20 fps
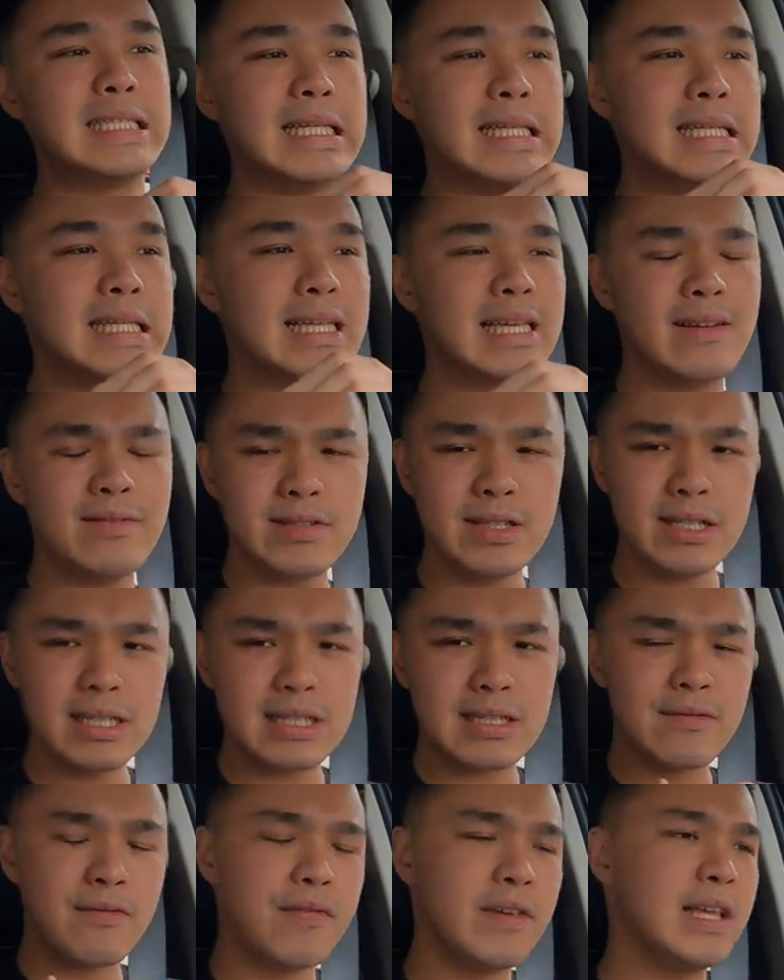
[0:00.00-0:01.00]
it gives you
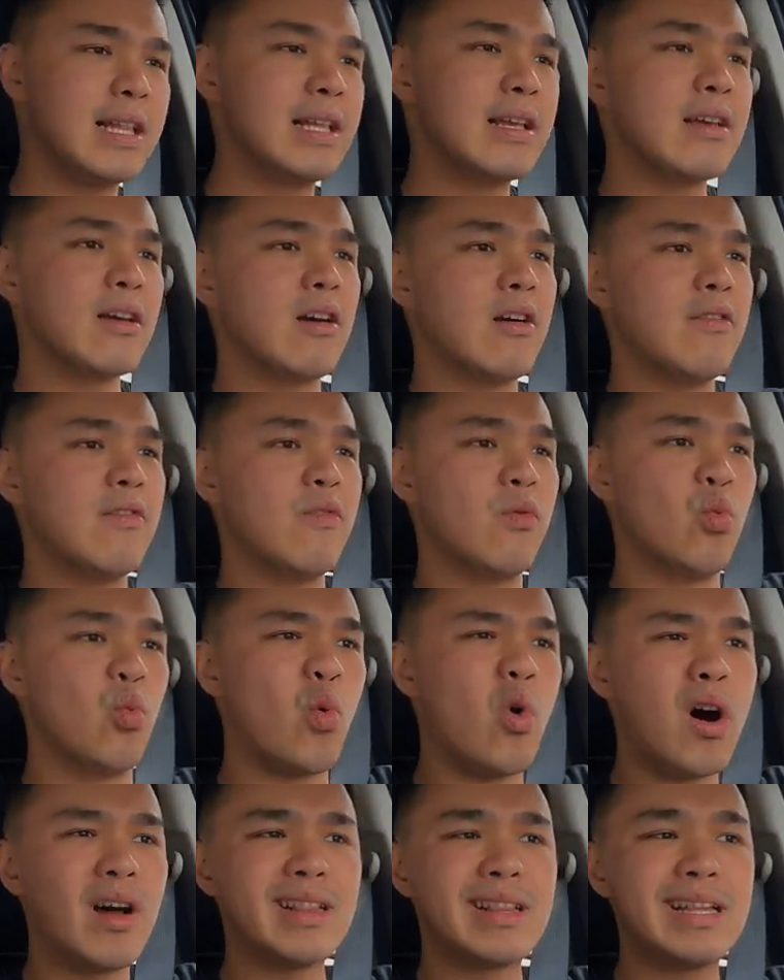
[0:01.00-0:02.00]
this feeling of
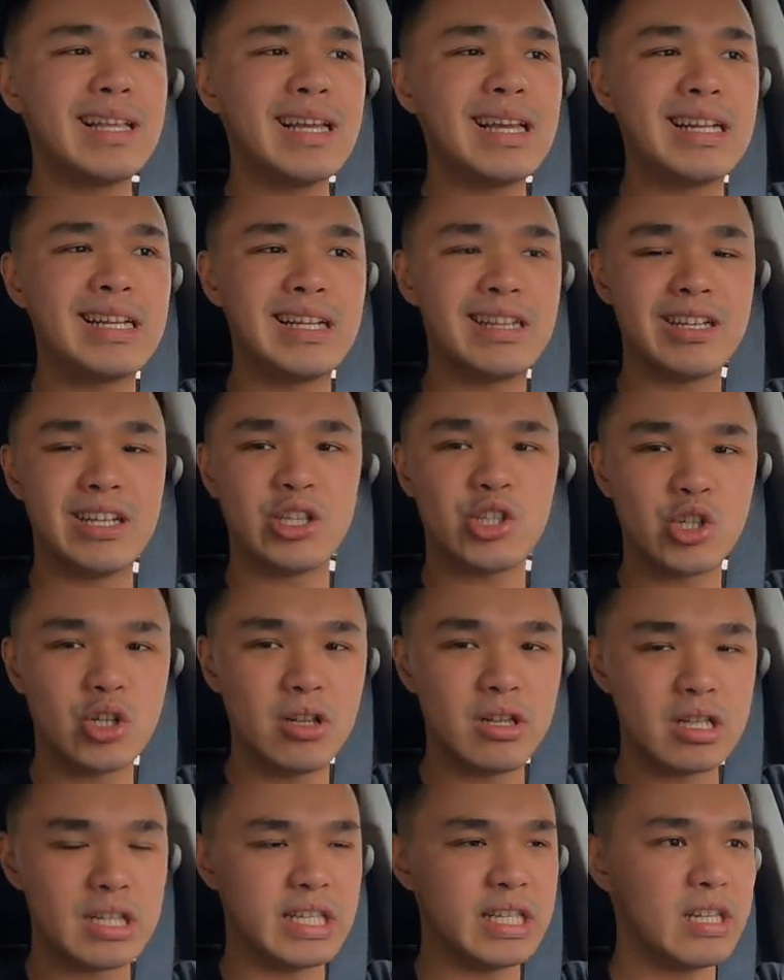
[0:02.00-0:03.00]
wanting an
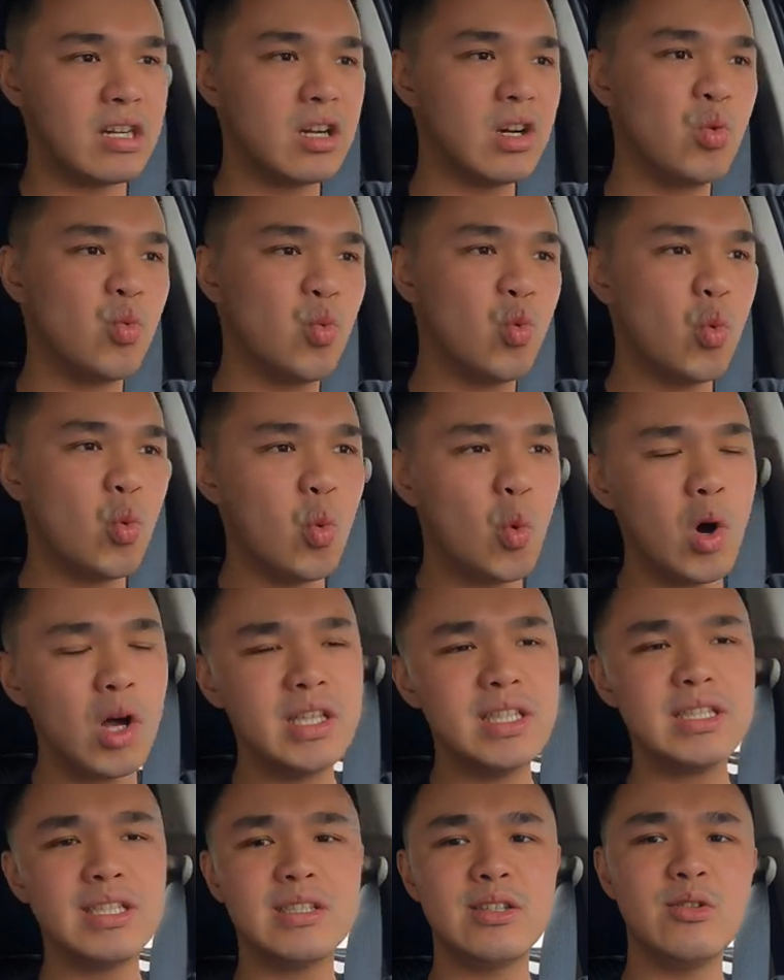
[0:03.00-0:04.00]
additional gear
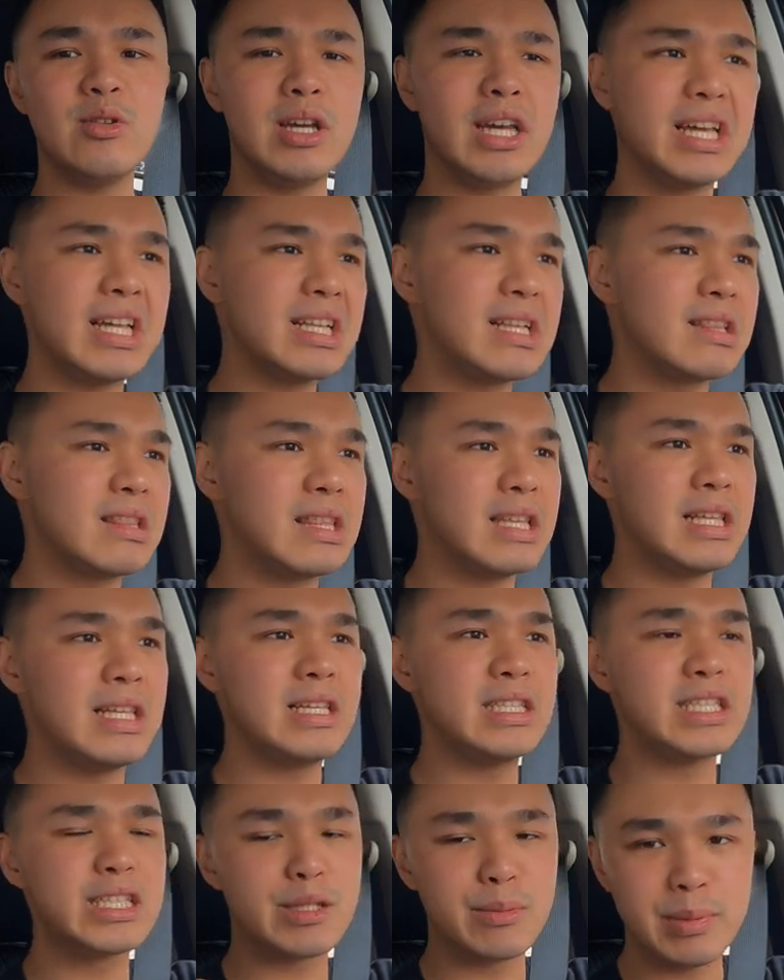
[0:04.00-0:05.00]
once you hit
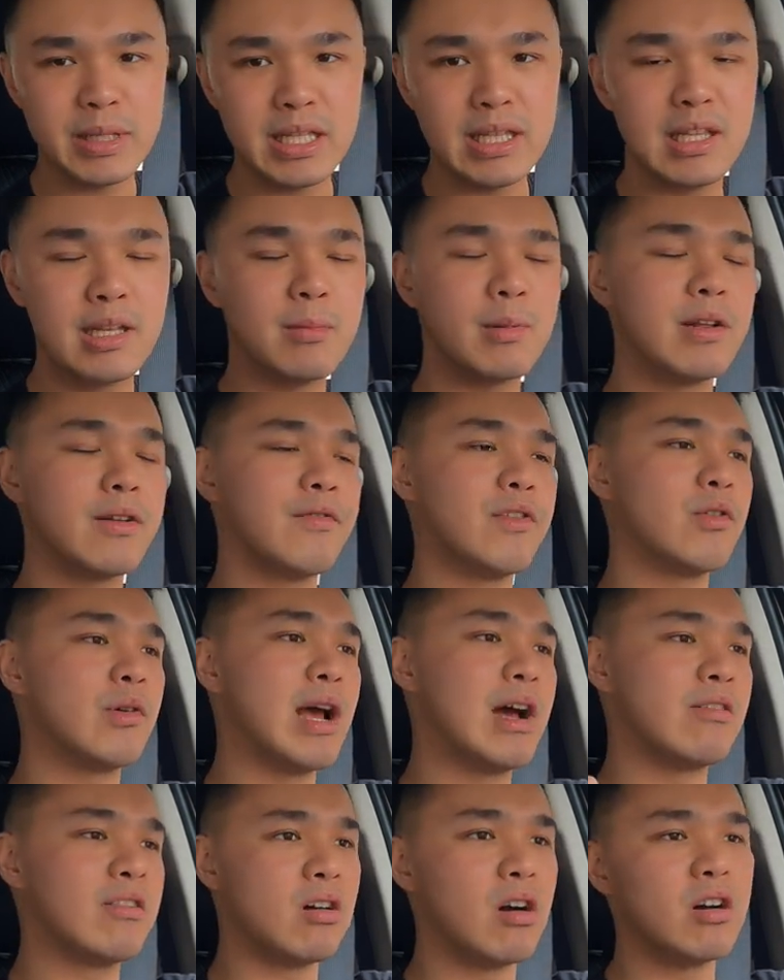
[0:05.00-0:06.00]
the speed limit of
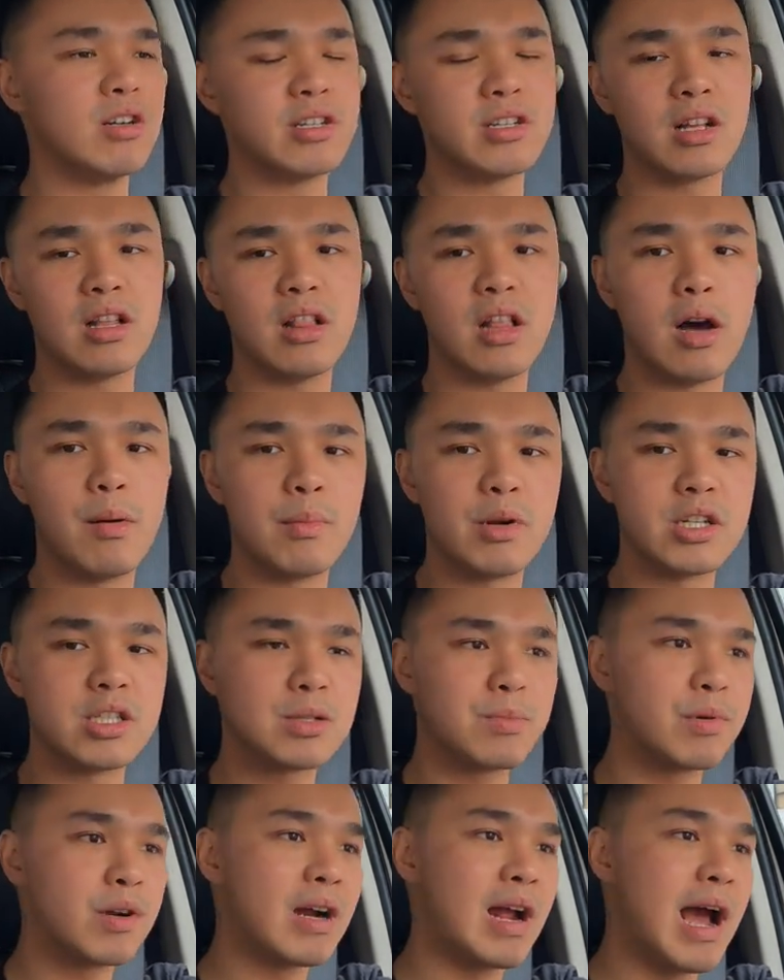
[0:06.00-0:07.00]
around 100
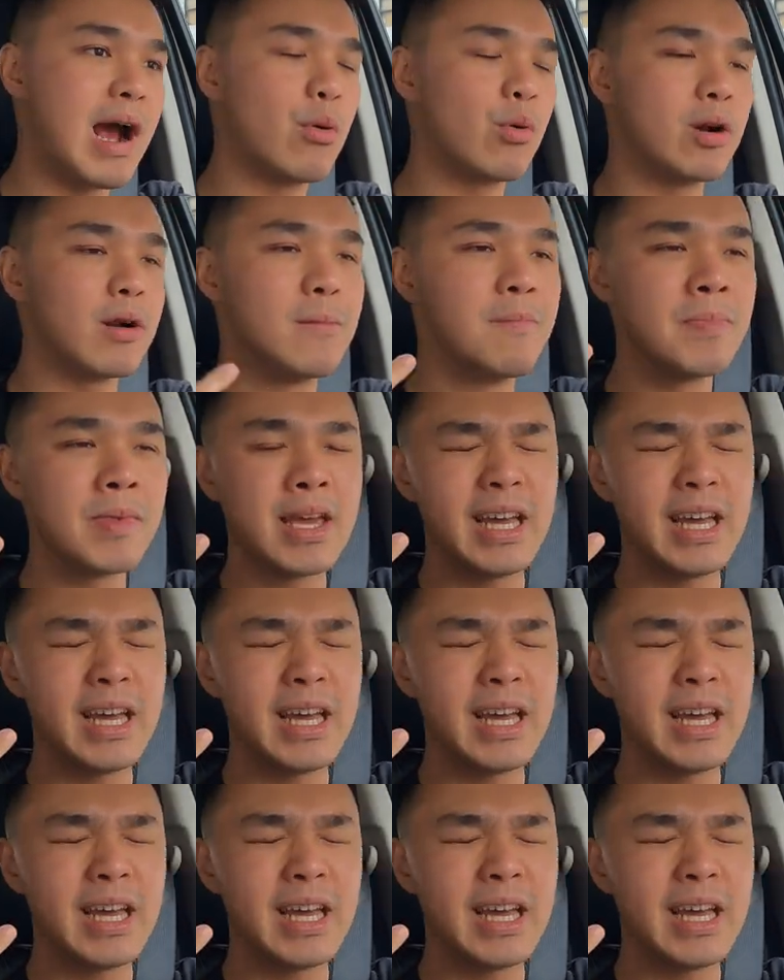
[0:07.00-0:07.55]
kilometers per hour.